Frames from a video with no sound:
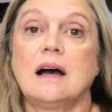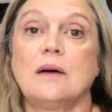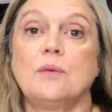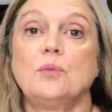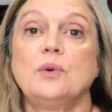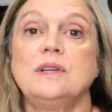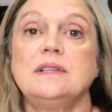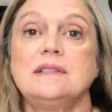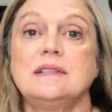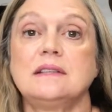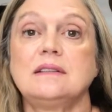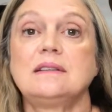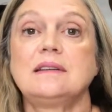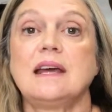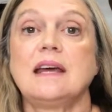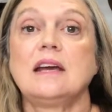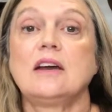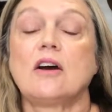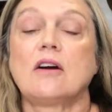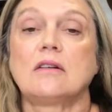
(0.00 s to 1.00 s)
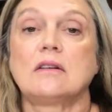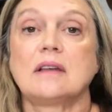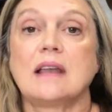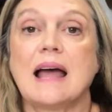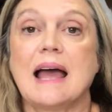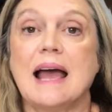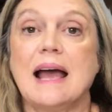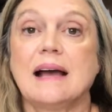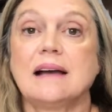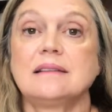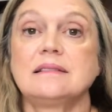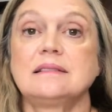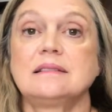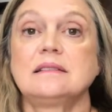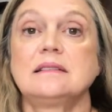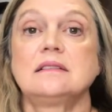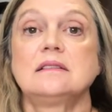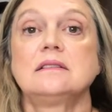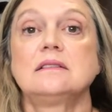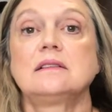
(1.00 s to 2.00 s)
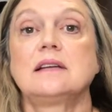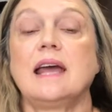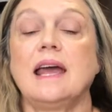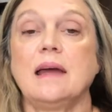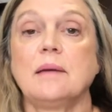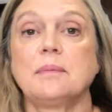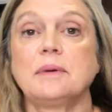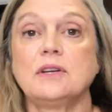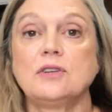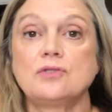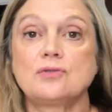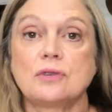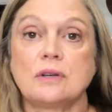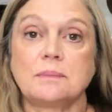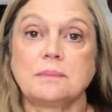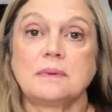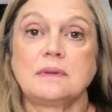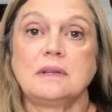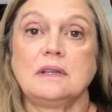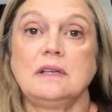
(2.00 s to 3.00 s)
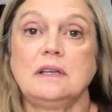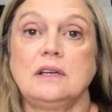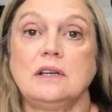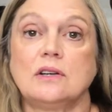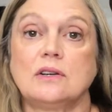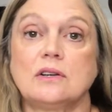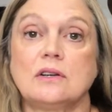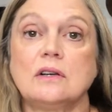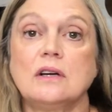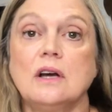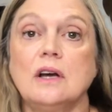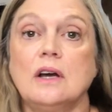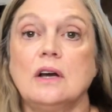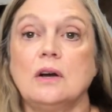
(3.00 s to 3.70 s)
We did take our last camping trip of the year.